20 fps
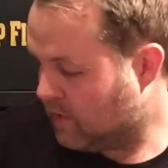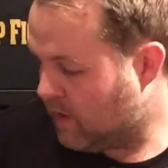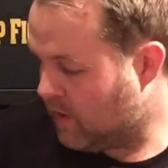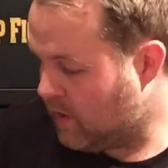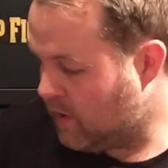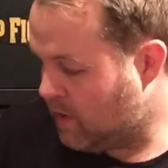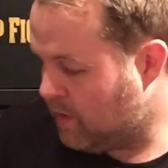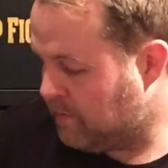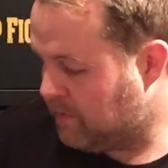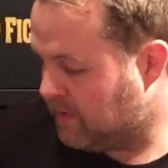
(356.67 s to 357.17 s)

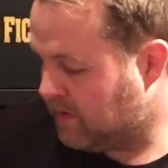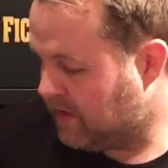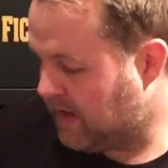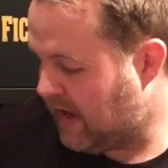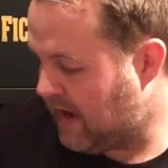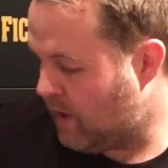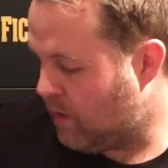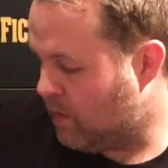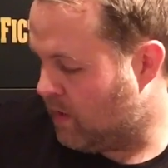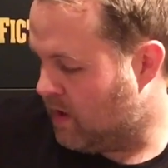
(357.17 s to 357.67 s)
Um,
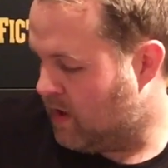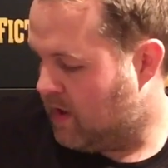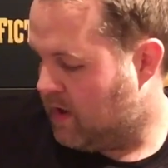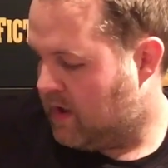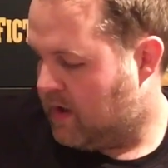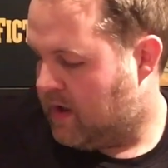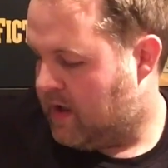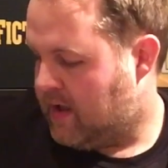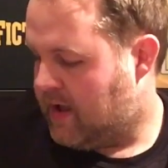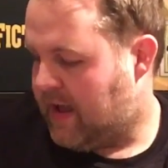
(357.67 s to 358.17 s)
now,
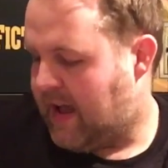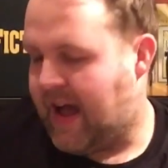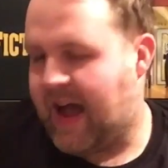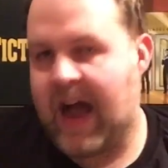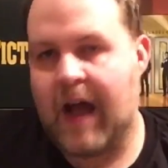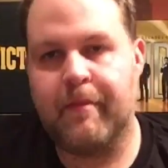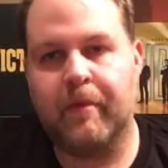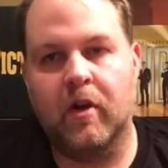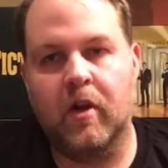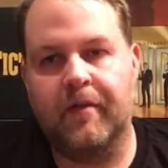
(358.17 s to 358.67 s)

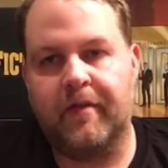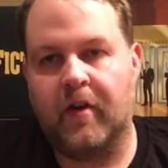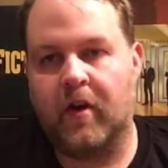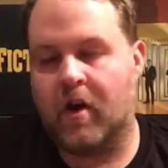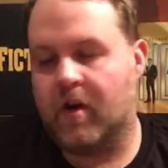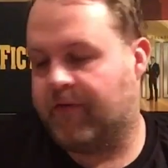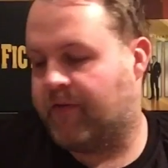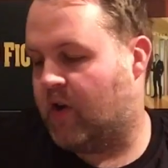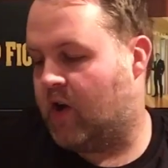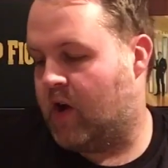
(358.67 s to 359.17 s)
I'm a lover
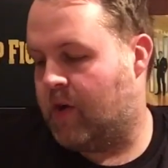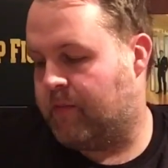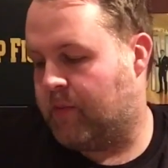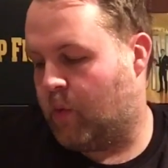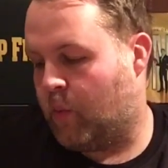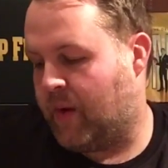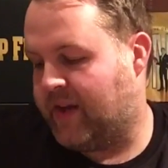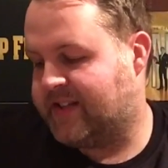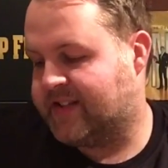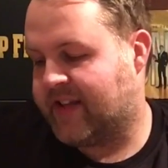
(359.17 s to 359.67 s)
of um,
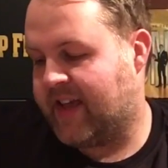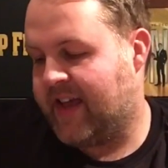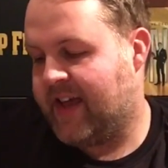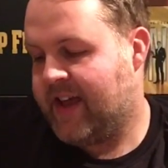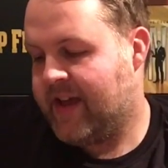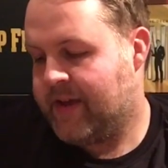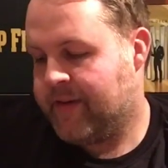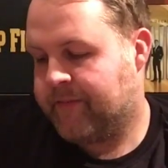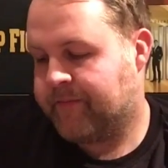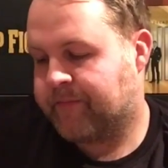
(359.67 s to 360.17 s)

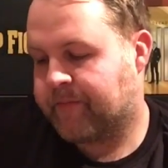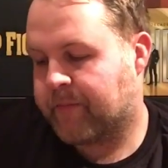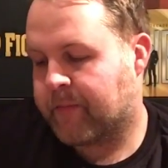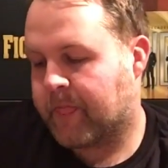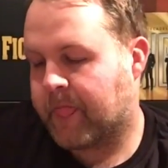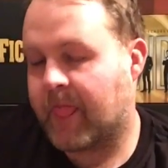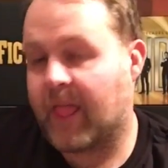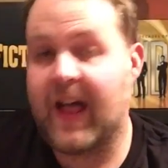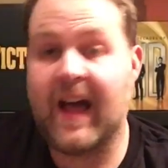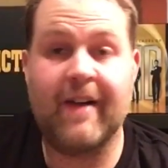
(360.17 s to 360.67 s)
whiskey.
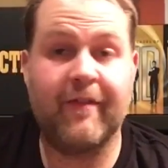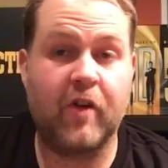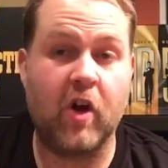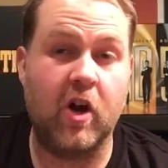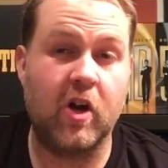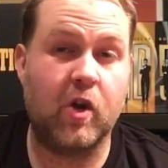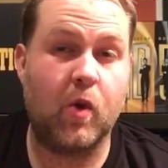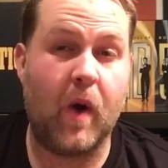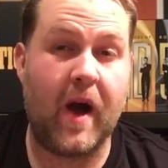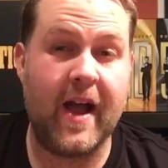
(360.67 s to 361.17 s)
I've
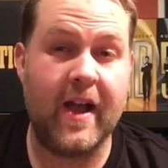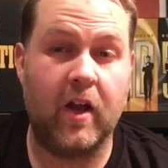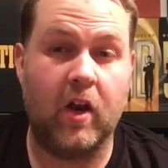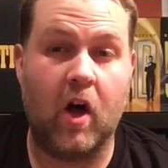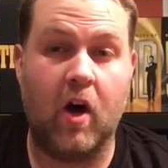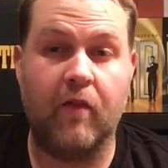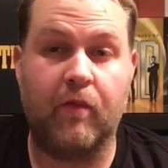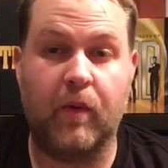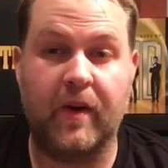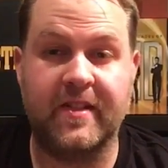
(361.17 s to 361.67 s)
got quite a
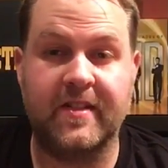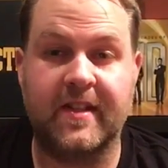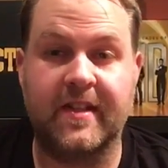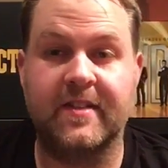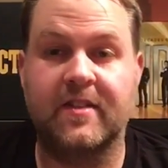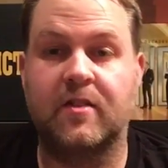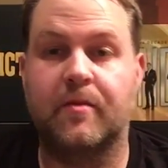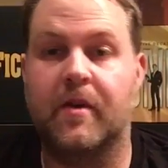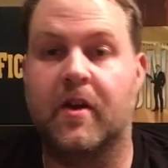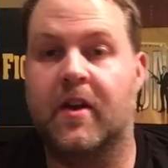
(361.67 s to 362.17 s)
lot of
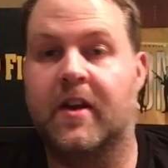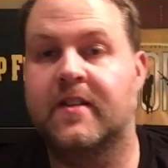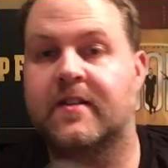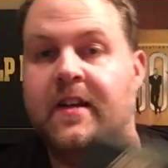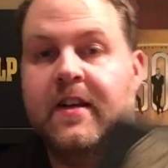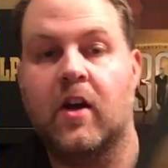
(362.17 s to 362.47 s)
whiskies to be honest.